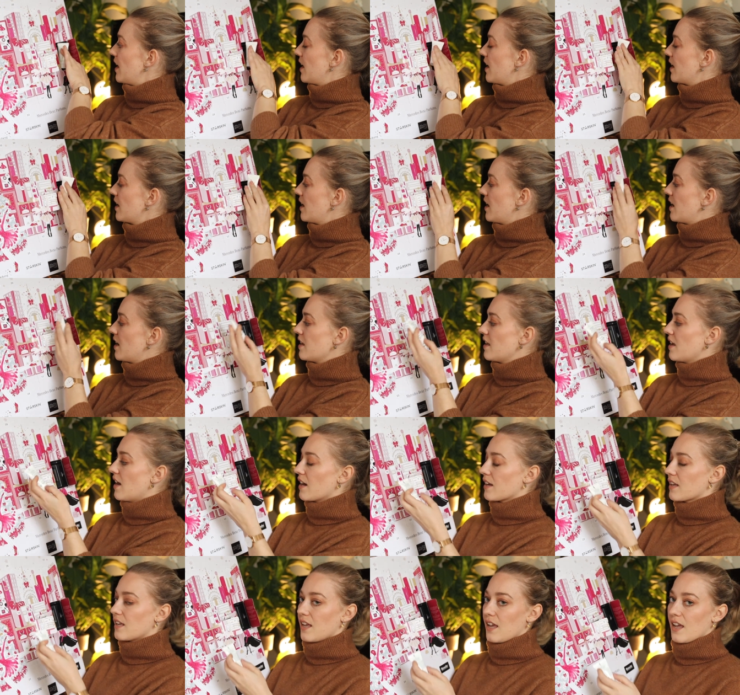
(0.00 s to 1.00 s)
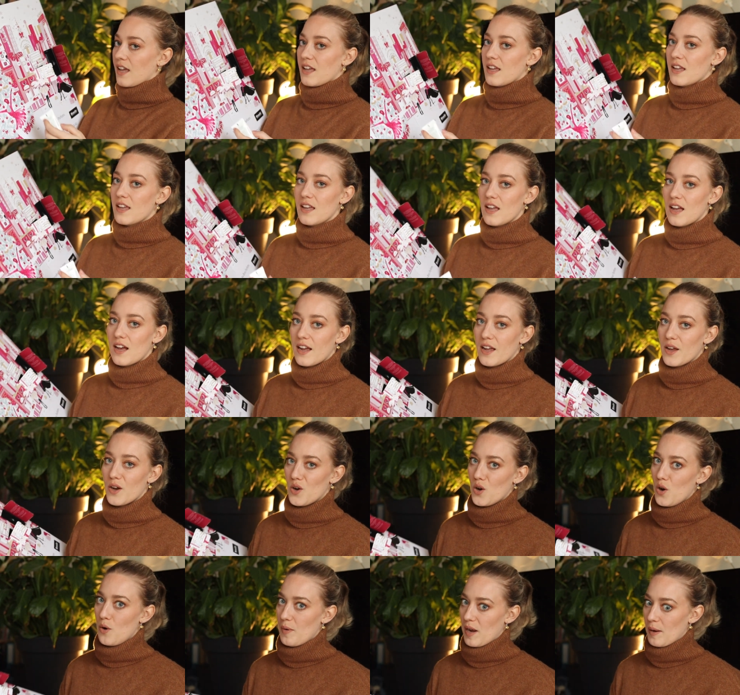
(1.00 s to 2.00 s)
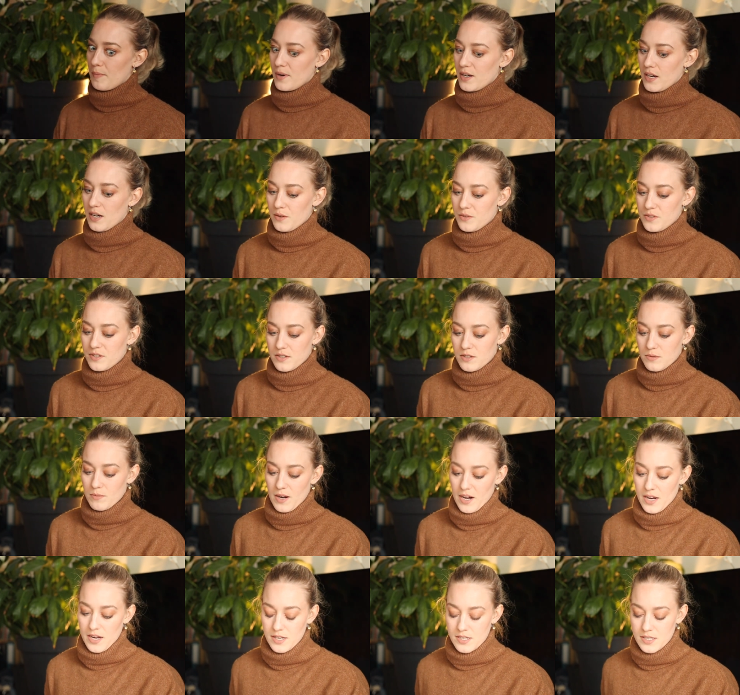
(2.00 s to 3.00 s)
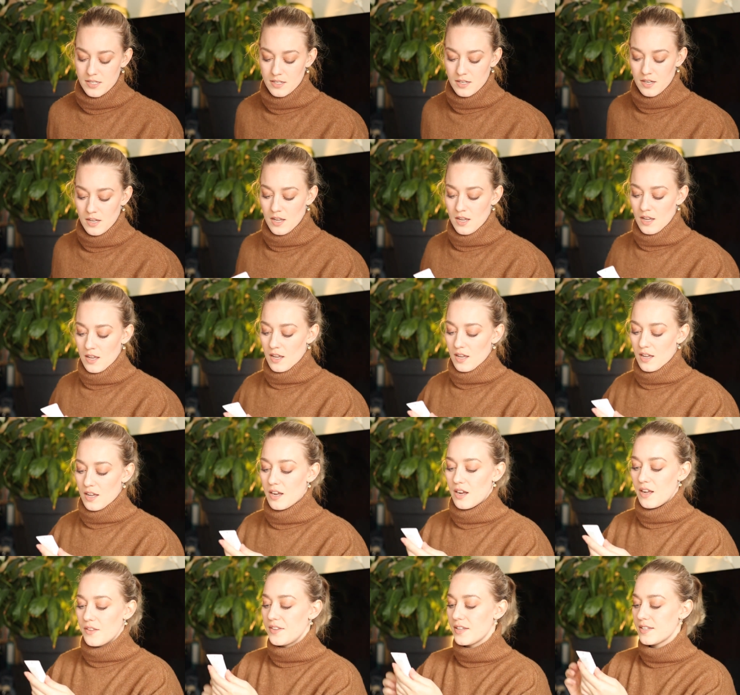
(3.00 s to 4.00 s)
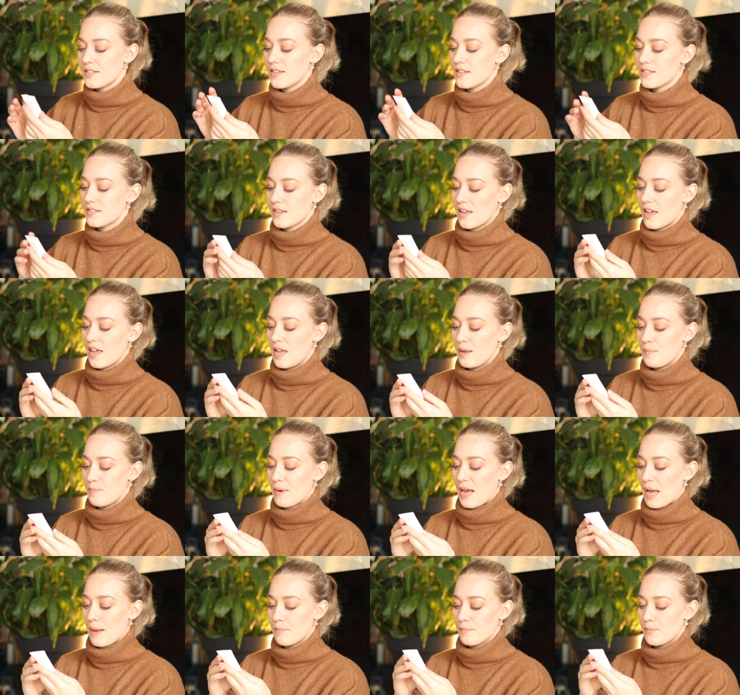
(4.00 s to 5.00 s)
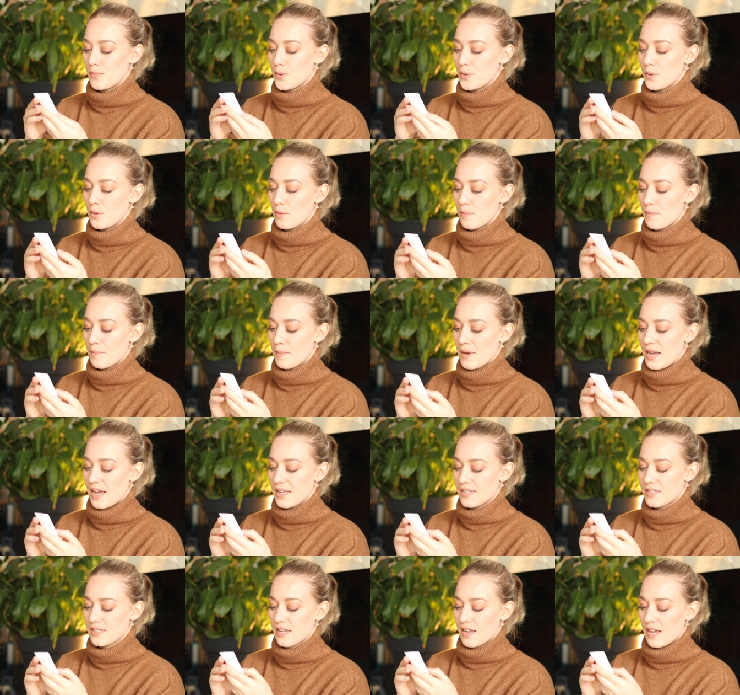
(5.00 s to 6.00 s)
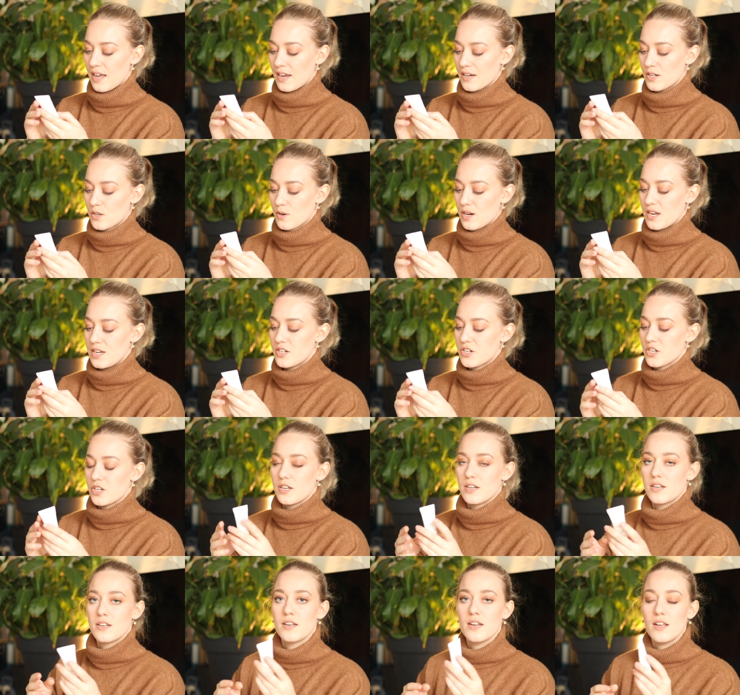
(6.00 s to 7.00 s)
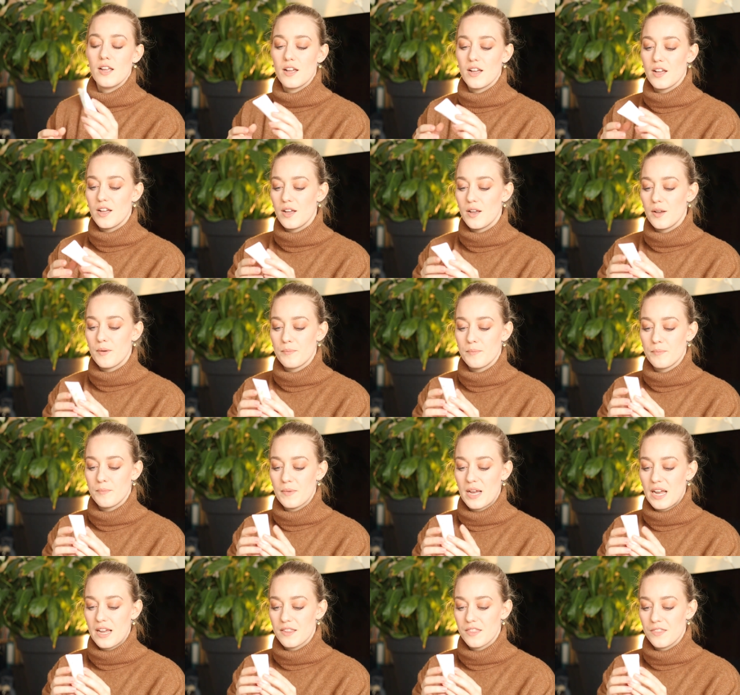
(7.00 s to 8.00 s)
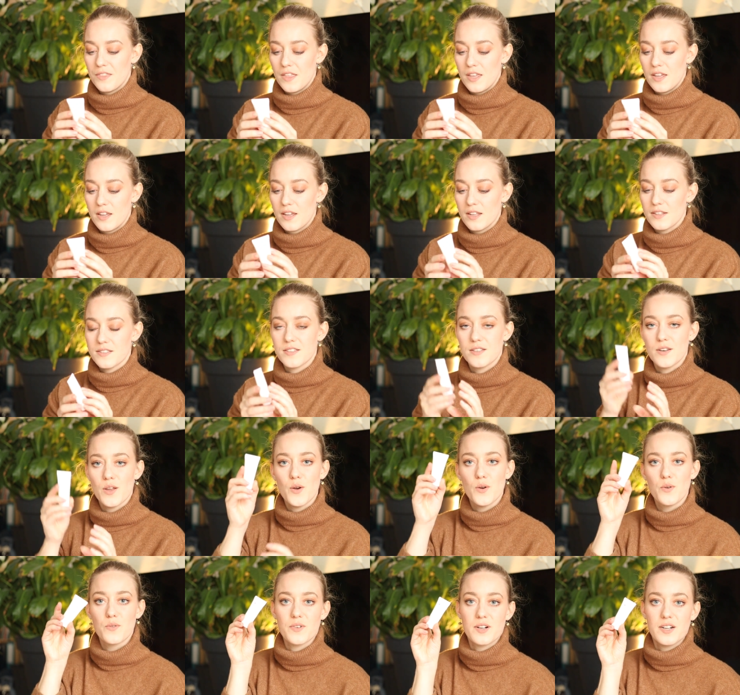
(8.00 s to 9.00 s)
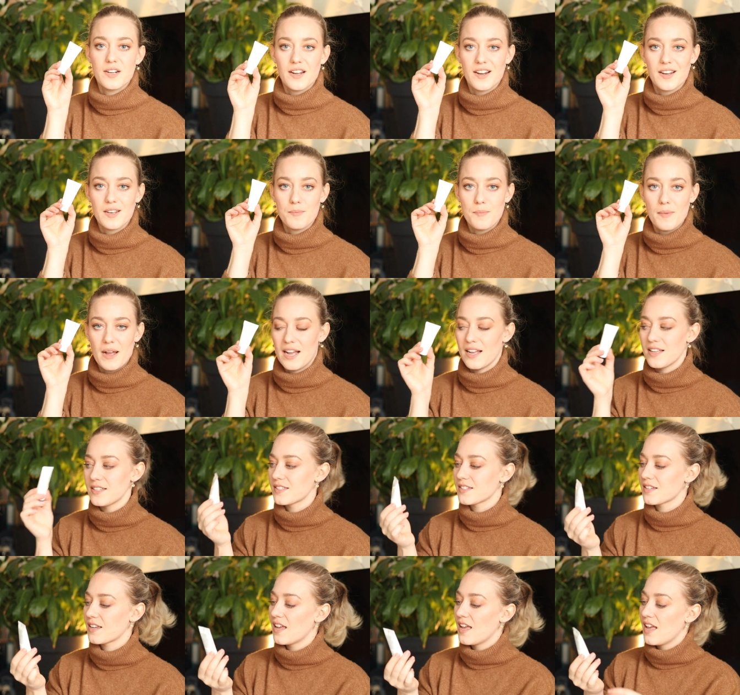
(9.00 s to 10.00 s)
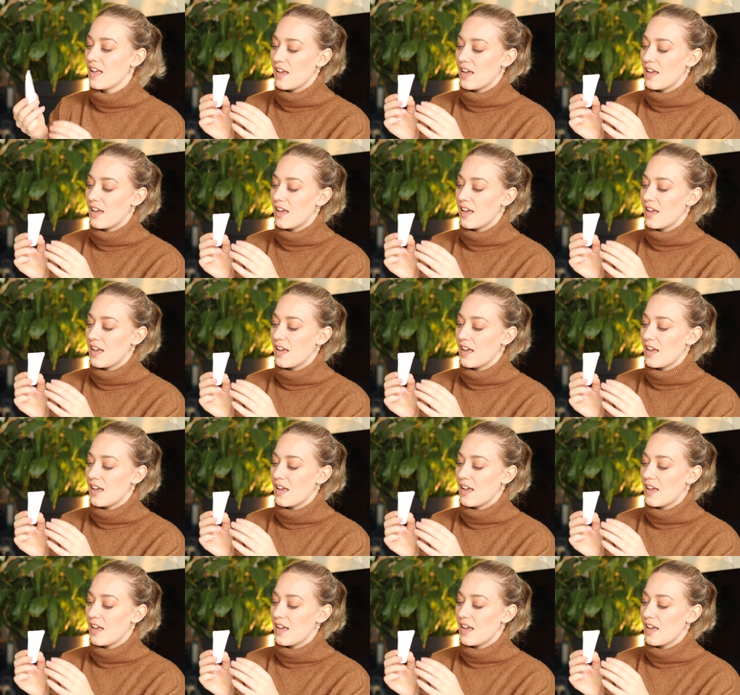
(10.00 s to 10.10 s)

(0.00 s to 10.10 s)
Yake. I hope I pronounced this right. Uh, this is a bamboo mask hydration. Um, I think it's an overnight mask.